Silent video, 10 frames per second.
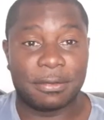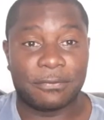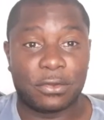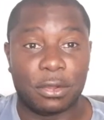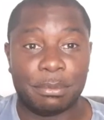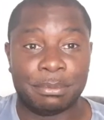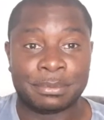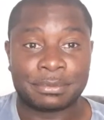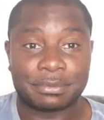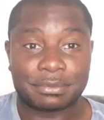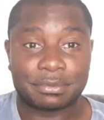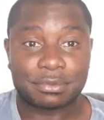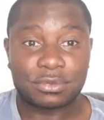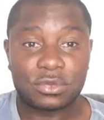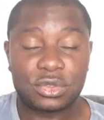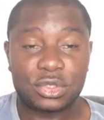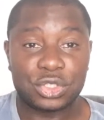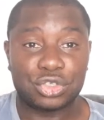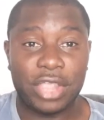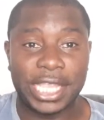from
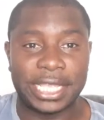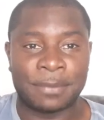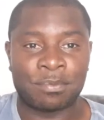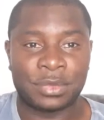training.